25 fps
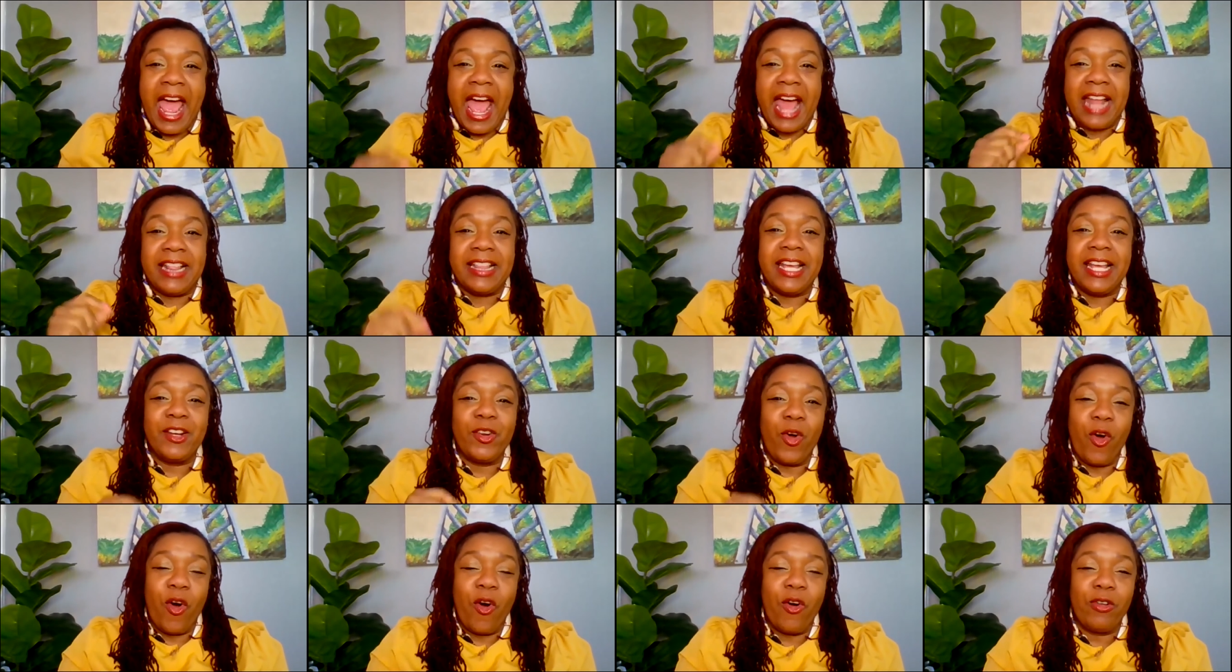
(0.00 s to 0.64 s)
And
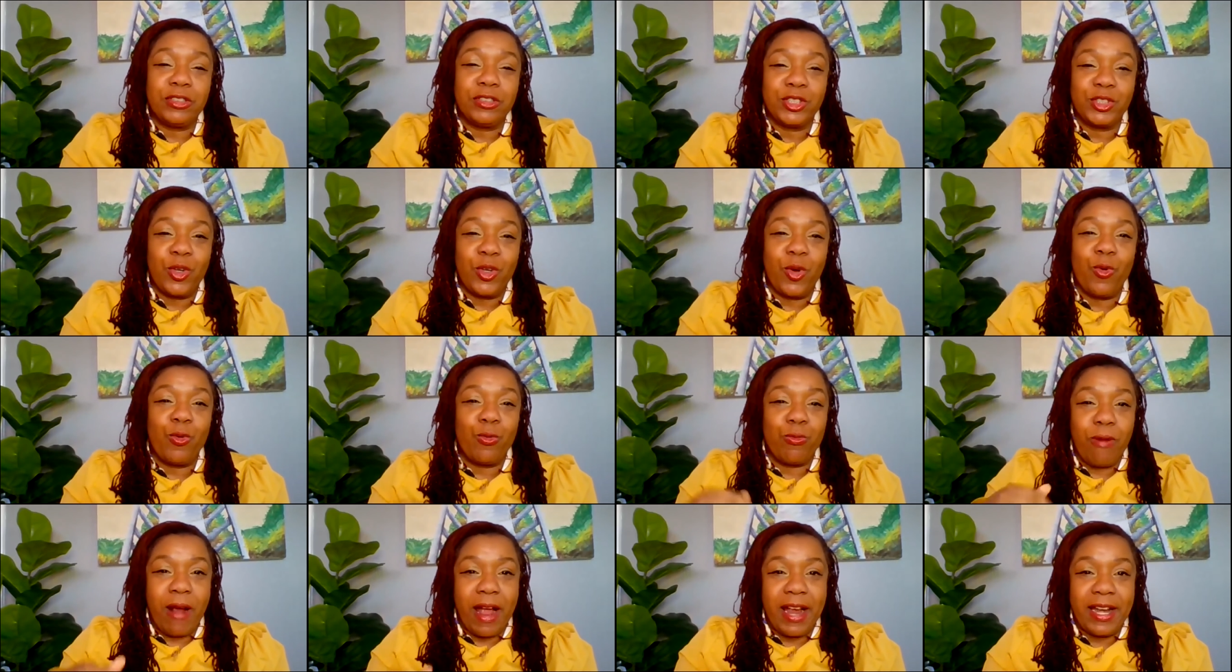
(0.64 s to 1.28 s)
then
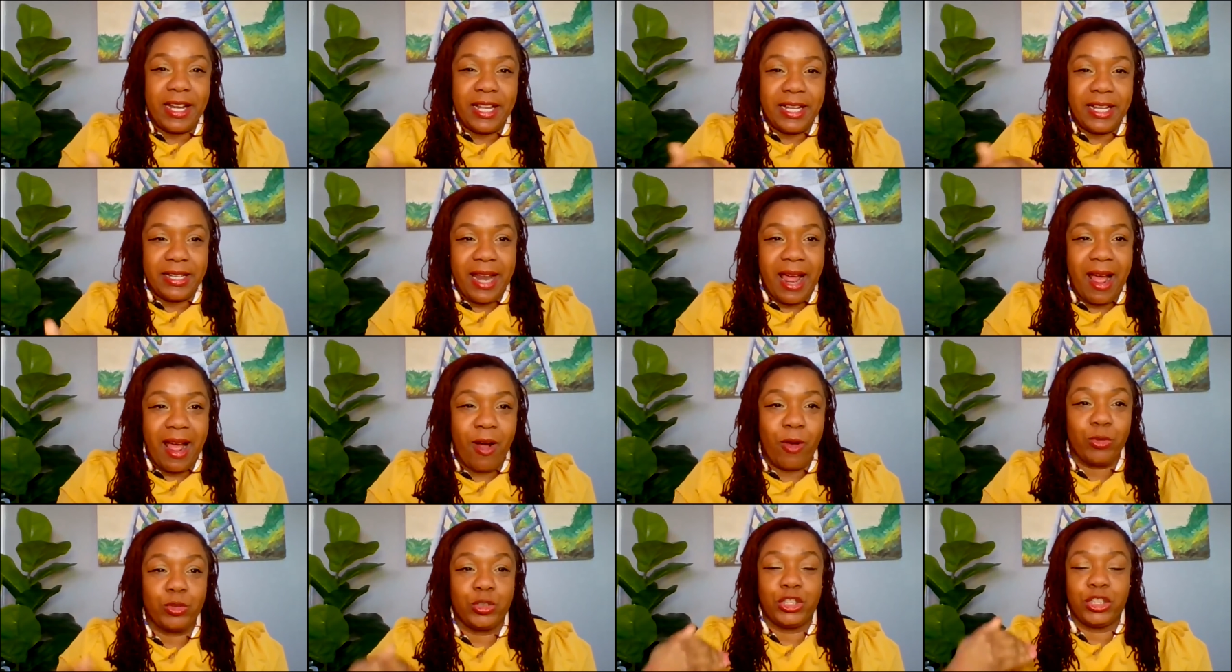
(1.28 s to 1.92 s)
also writing
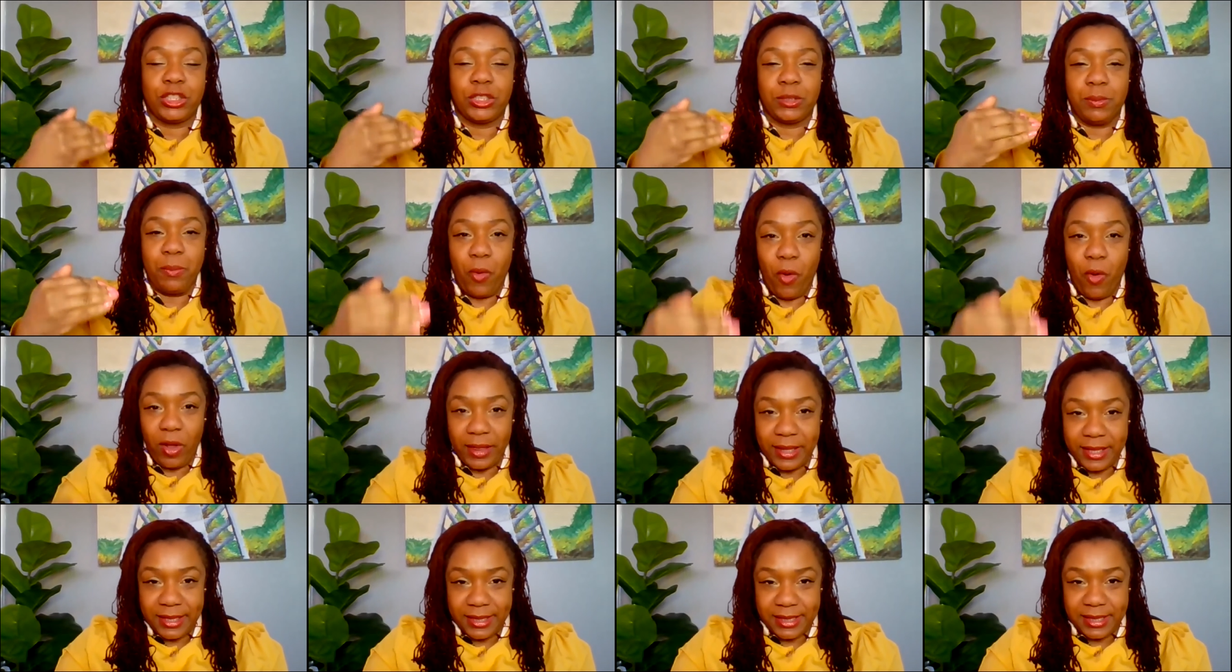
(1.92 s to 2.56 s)
down smaller